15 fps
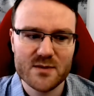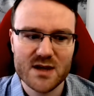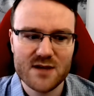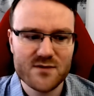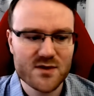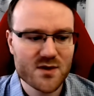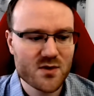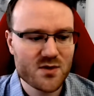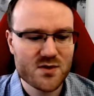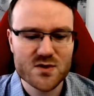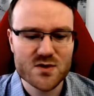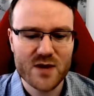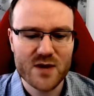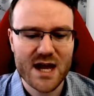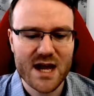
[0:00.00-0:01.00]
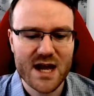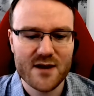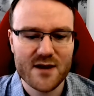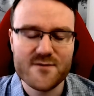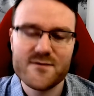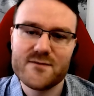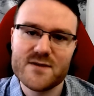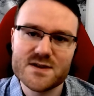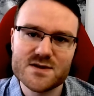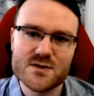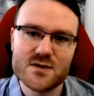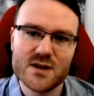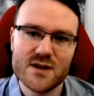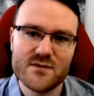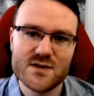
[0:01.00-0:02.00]
Even though you don't have
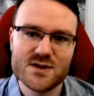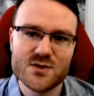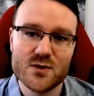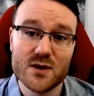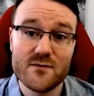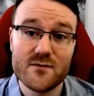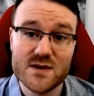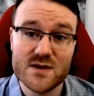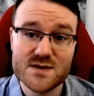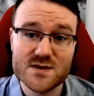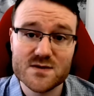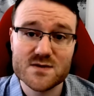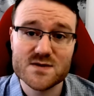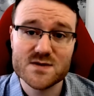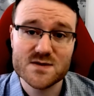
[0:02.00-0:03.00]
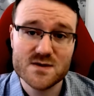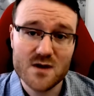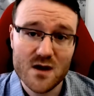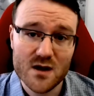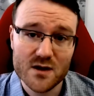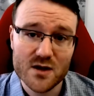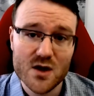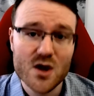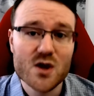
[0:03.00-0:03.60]
physical inventory, physical stock,